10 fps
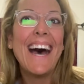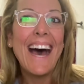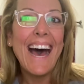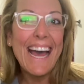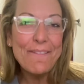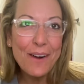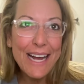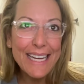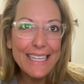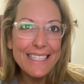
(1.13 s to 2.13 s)
Hi,
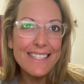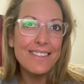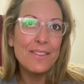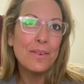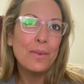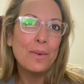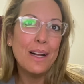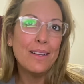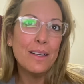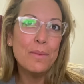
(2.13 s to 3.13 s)
friends.
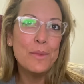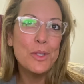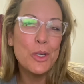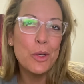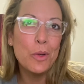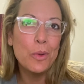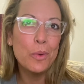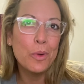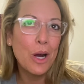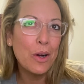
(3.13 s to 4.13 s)
Welcome
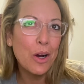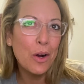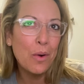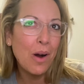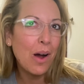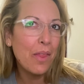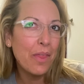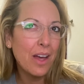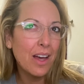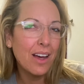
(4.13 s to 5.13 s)
to Coco on
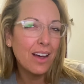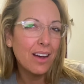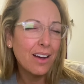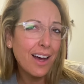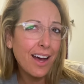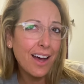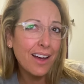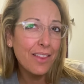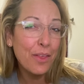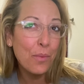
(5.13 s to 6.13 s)
the,
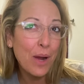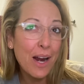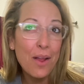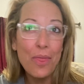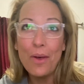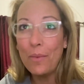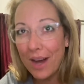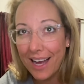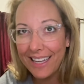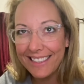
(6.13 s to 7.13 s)
the where, the
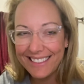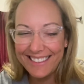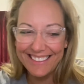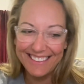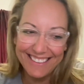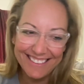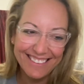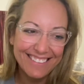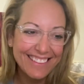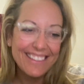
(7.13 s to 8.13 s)
what?
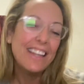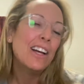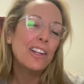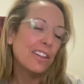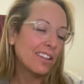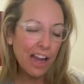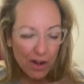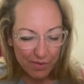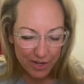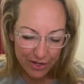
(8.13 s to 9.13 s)
Look, I
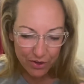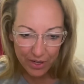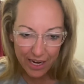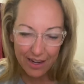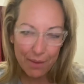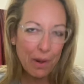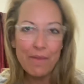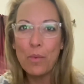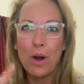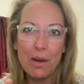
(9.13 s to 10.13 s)
don't have an intro yet. I'm not
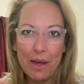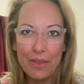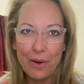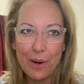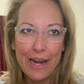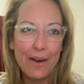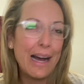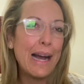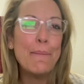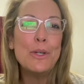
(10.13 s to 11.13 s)
even worried about that right now.
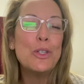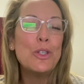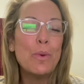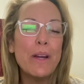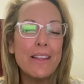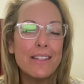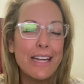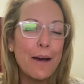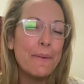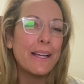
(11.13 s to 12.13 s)
I'm just doing this
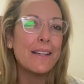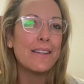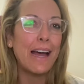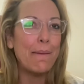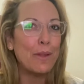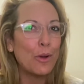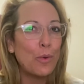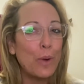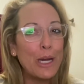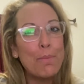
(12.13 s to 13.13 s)
now because I am the
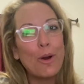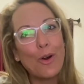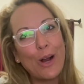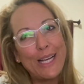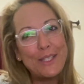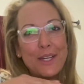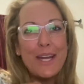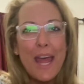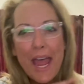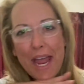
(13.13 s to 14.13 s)
queen of
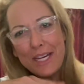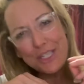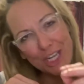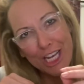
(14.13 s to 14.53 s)
procrastination.